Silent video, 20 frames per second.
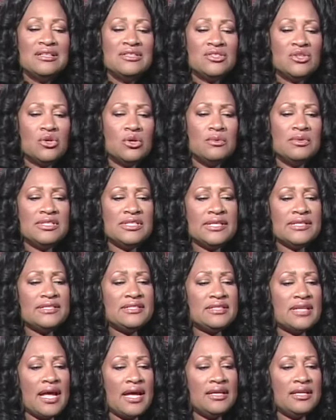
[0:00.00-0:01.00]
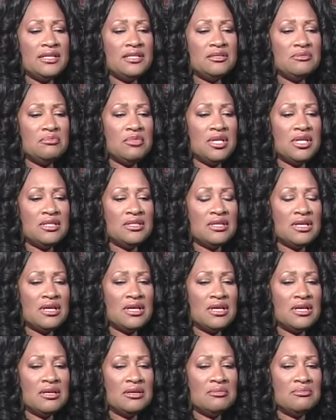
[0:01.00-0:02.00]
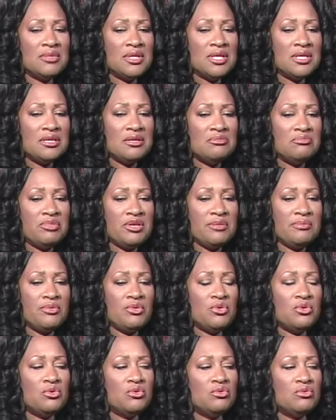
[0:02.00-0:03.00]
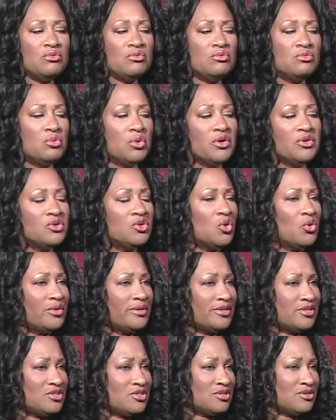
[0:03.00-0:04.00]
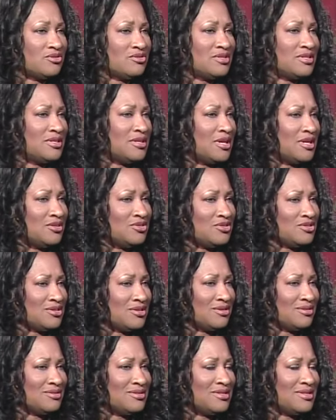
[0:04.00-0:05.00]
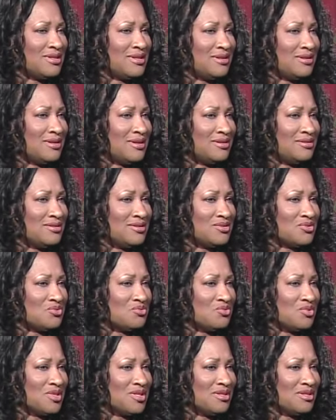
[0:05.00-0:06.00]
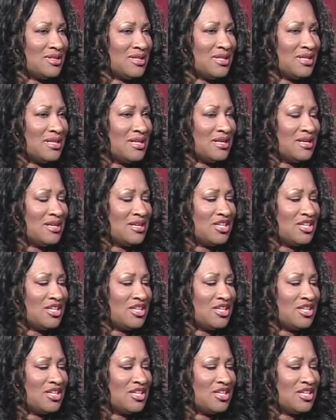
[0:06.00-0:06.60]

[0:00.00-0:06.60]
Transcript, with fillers: So it was exciting to meet. Um, people who weren't going to church, the unchurched, and, mm -hmm. and just mm-hmm. really